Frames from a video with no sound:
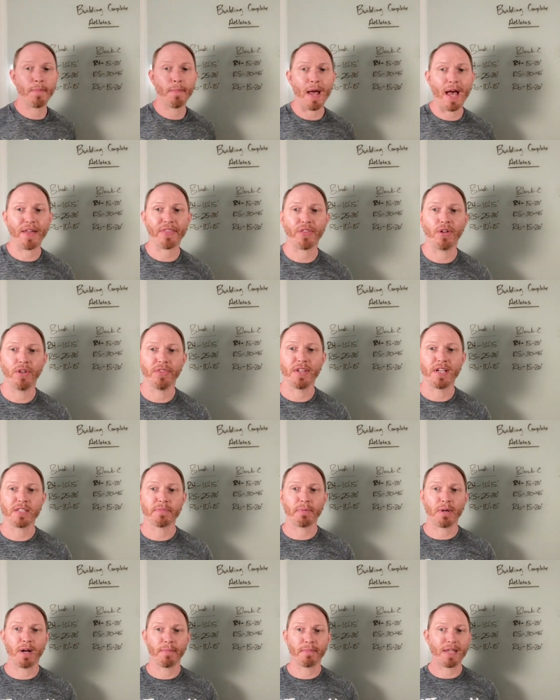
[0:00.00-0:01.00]
math on this,
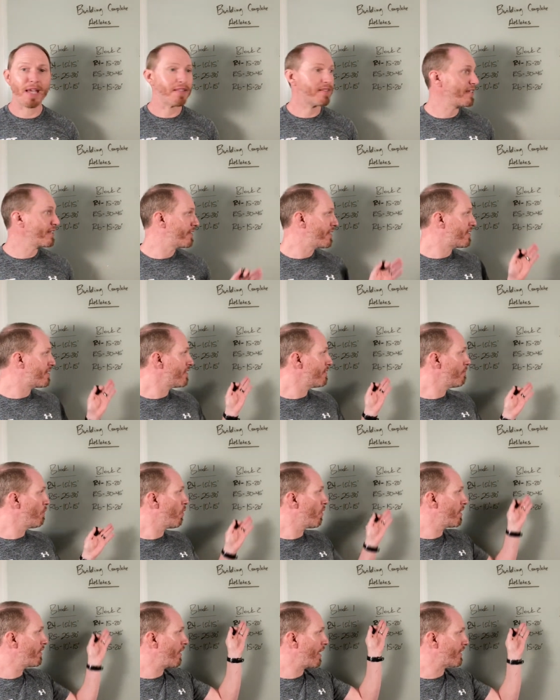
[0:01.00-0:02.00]
but I'm guessing this is
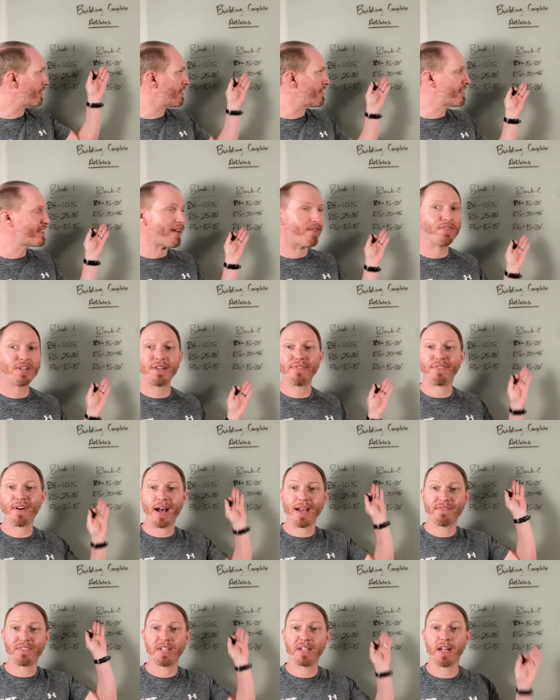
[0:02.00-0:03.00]
more in like the
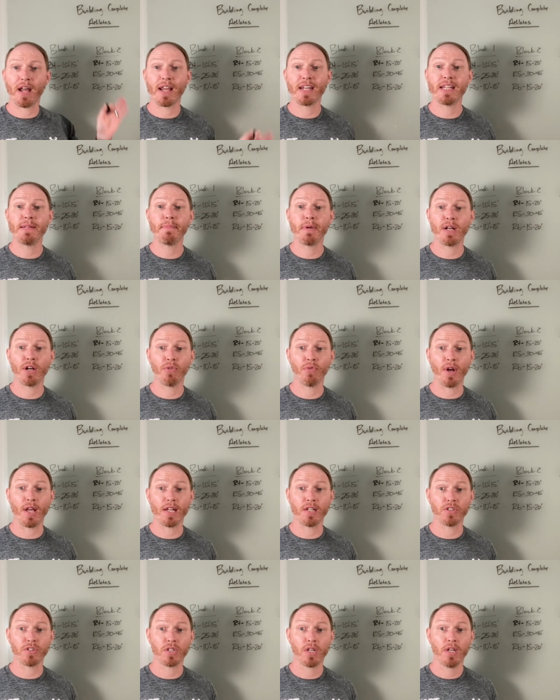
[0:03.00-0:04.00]
75 to 90 minute range.
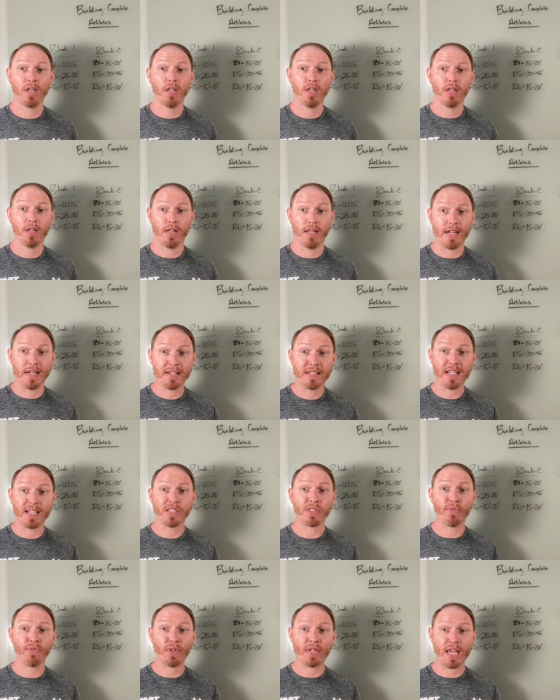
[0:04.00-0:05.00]
An
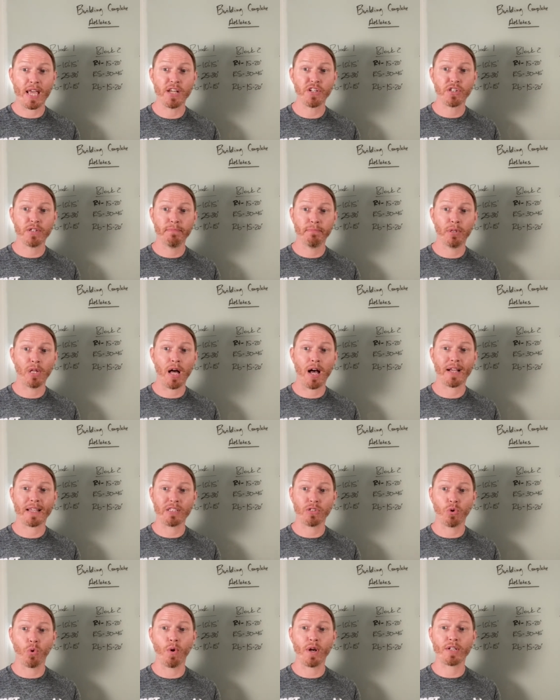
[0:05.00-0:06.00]
intensification block is
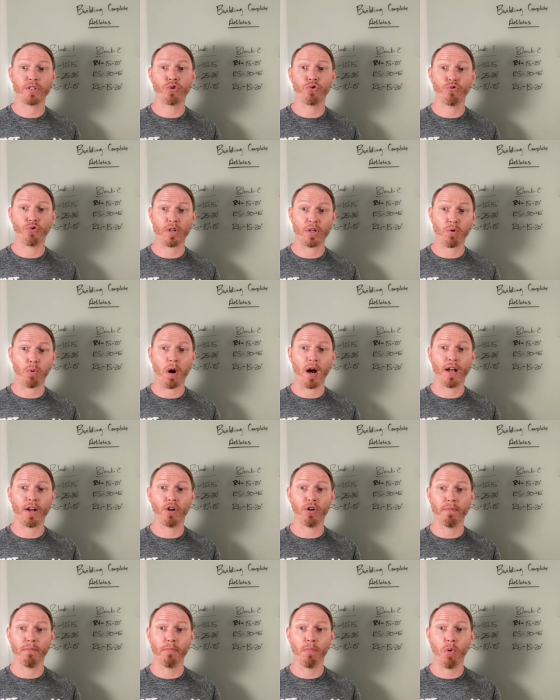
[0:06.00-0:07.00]
going to
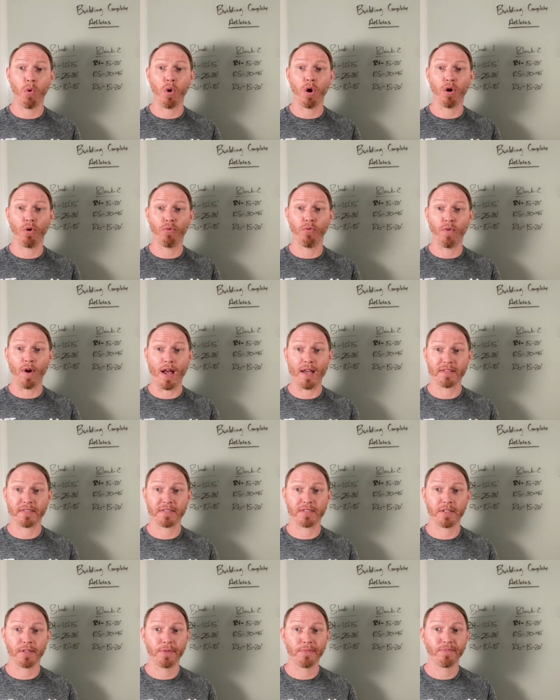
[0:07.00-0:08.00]
require more
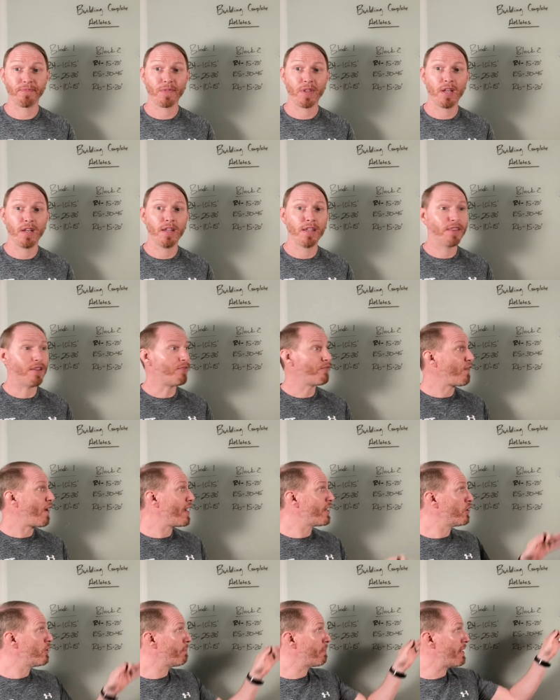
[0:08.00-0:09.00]
rest. The
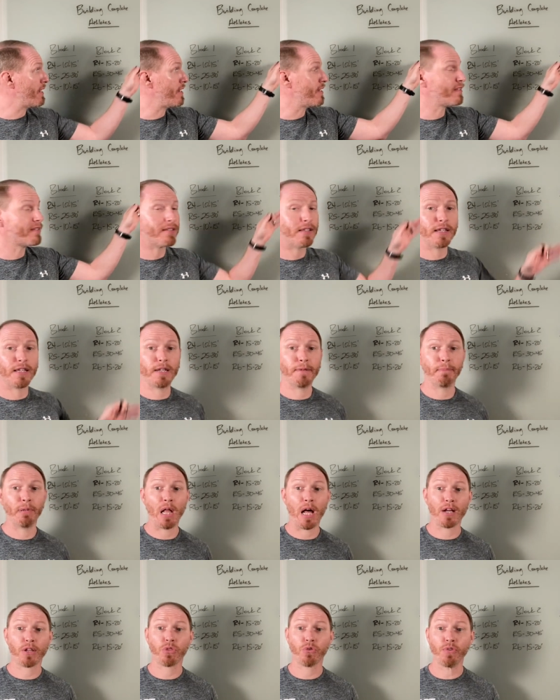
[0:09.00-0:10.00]
final piece in
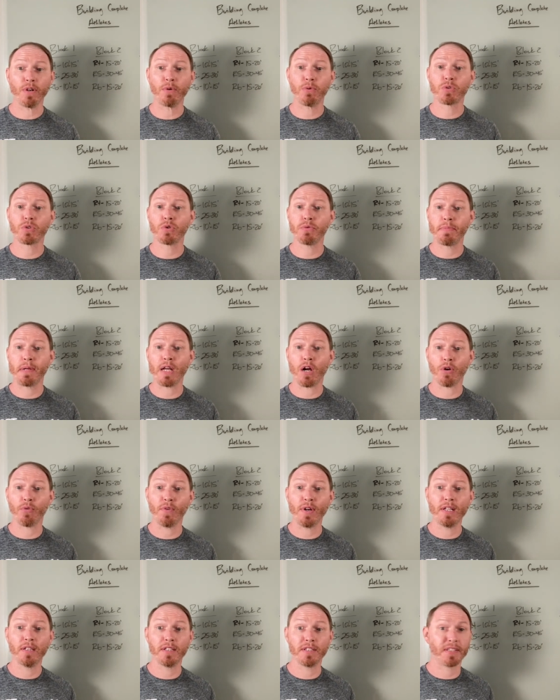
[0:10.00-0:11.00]
block 3, which would be our
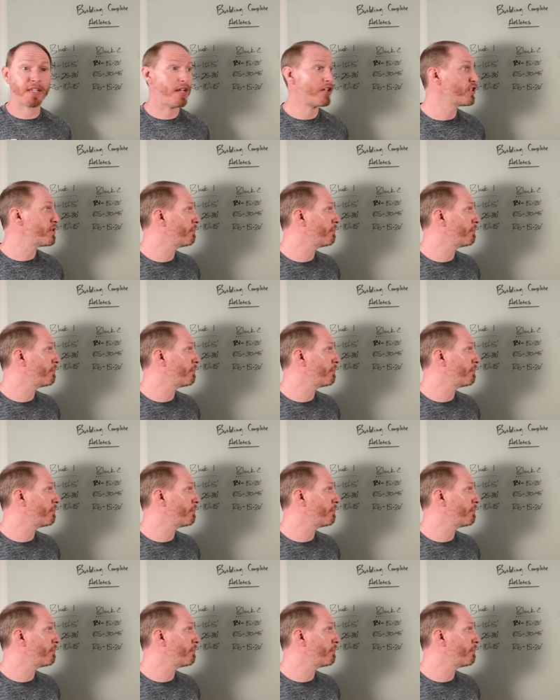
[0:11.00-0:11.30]
realization